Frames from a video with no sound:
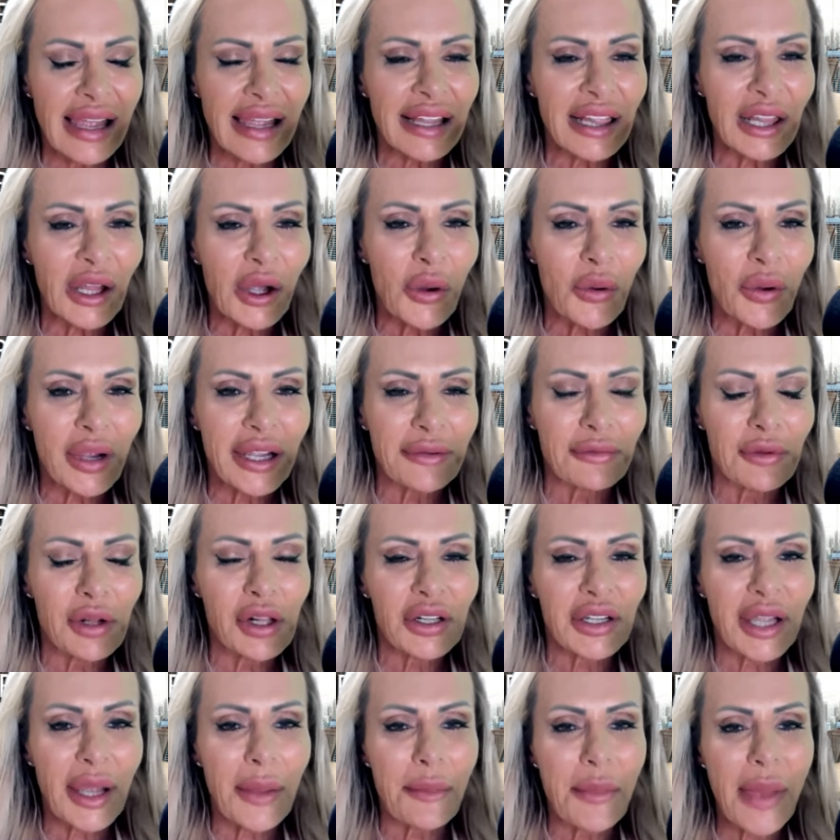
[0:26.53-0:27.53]
Hello, and
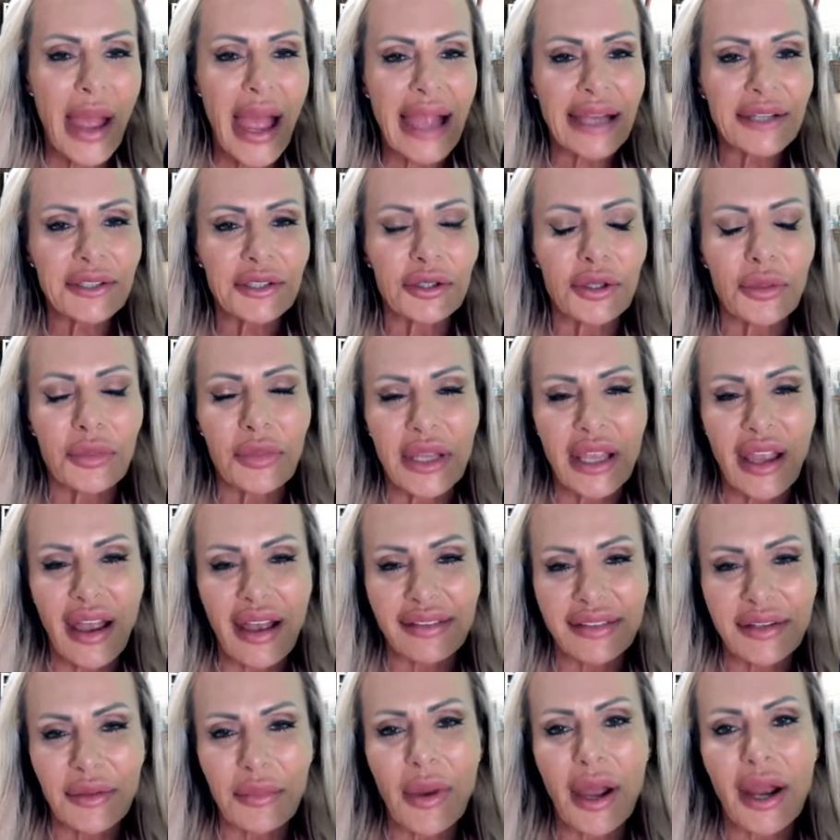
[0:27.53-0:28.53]
welcome back to the
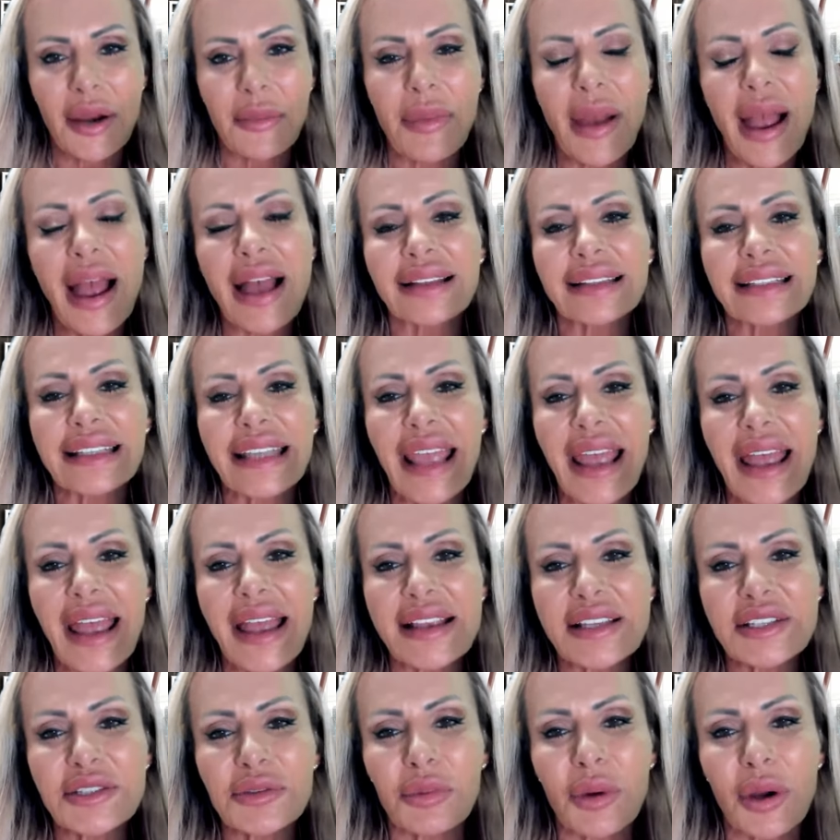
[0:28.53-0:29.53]
Beyond the Bar podcast,